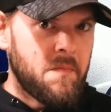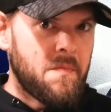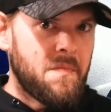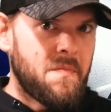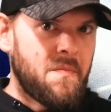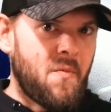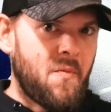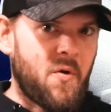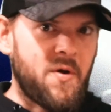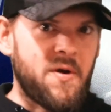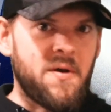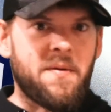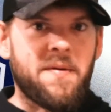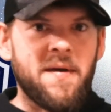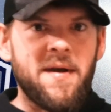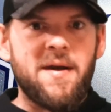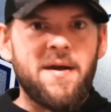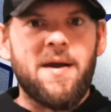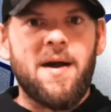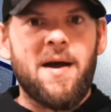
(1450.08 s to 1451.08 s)
What do you
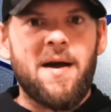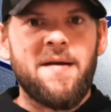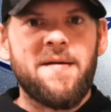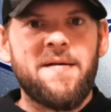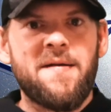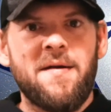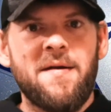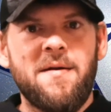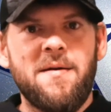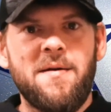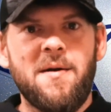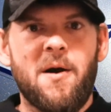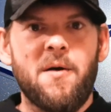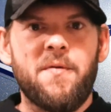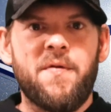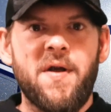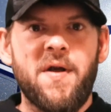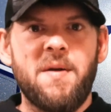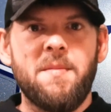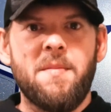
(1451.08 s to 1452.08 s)
think, guys? Y'all
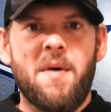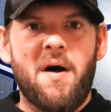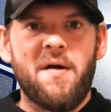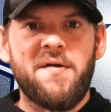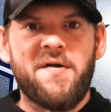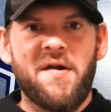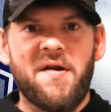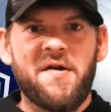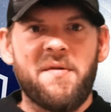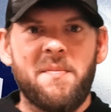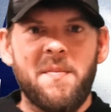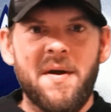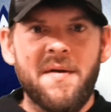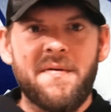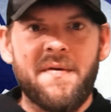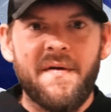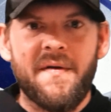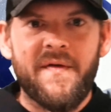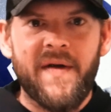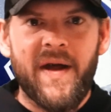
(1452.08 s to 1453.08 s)
think Mozzie Smith
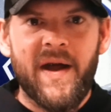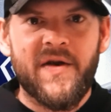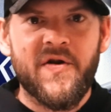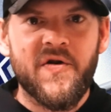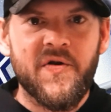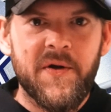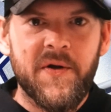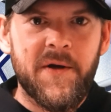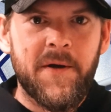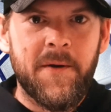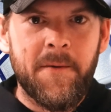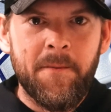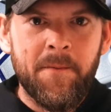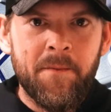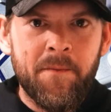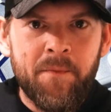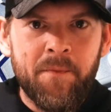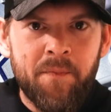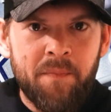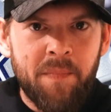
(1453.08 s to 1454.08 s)
is actually
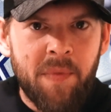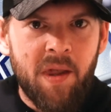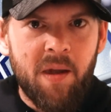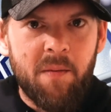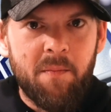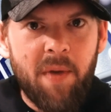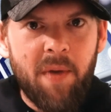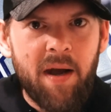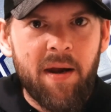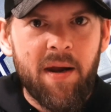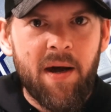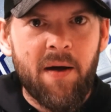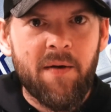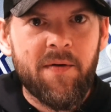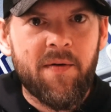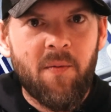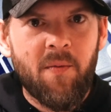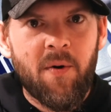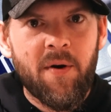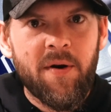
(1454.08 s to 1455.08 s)
made out
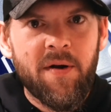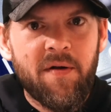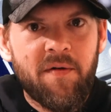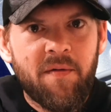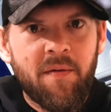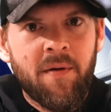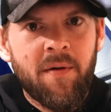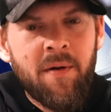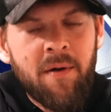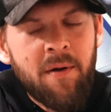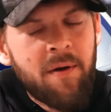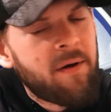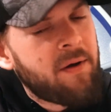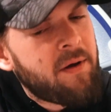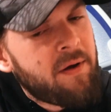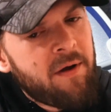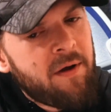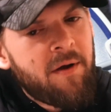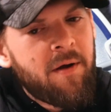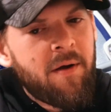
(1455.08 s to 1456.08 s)
to what he's,
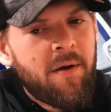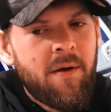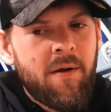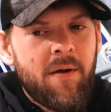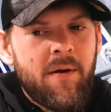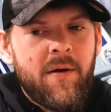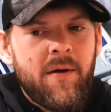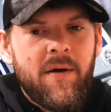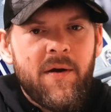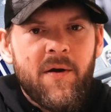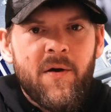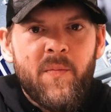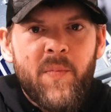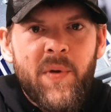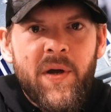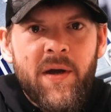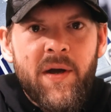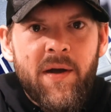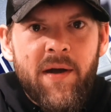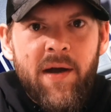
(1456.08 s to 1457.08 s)
you know,
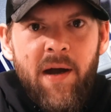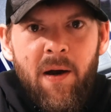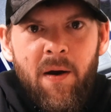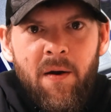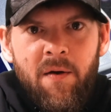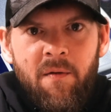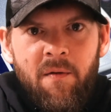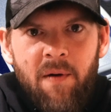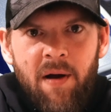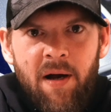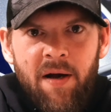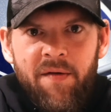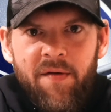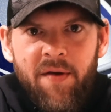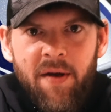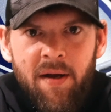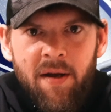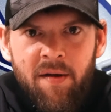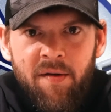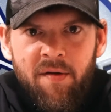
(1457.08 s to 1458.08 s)
being characterized
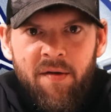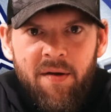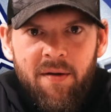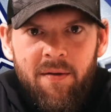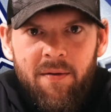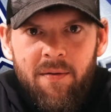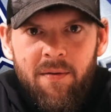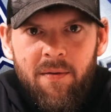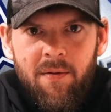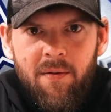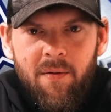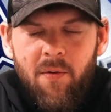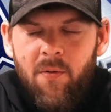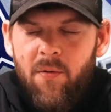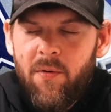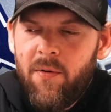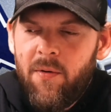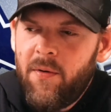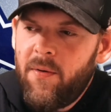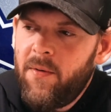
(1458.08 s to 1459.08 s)
as?
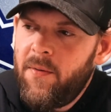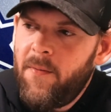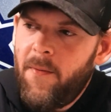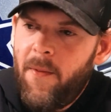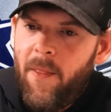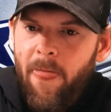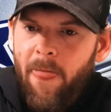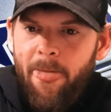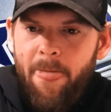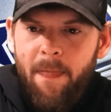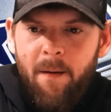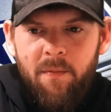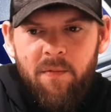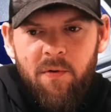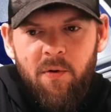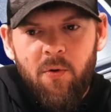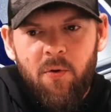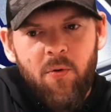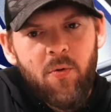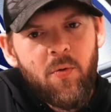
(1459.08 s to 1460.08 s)
Or
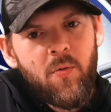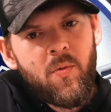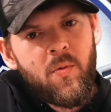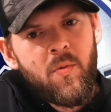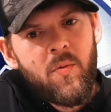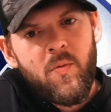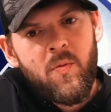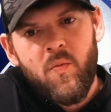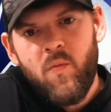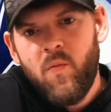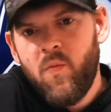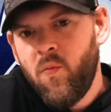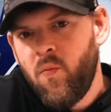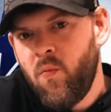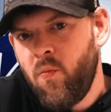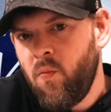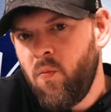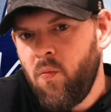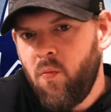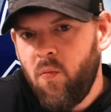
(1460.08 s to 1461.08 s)
do
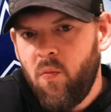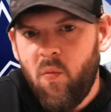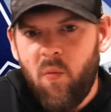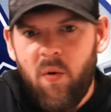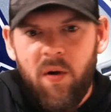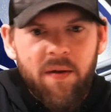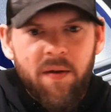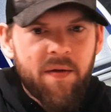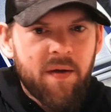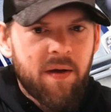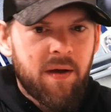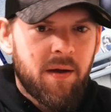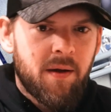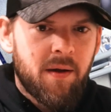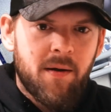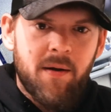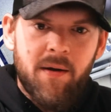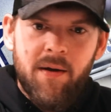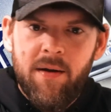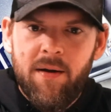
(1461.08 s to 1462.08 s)
we think
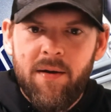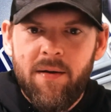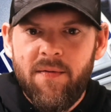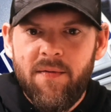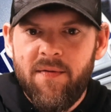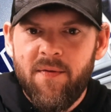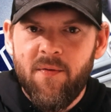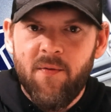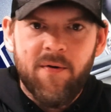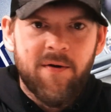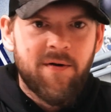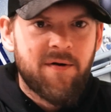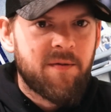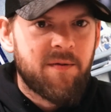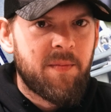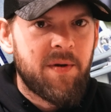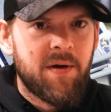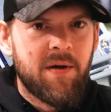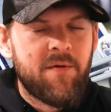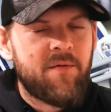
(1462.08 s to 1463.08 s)
he's going to
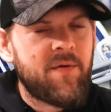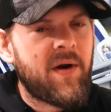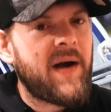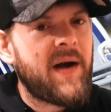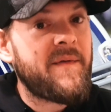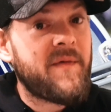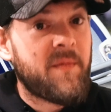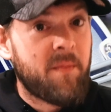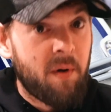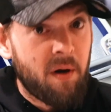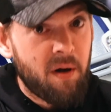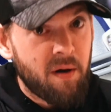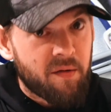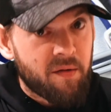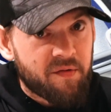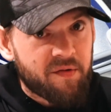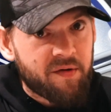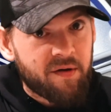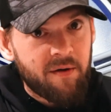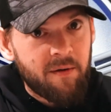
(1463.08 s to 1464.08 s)
be a draft bust?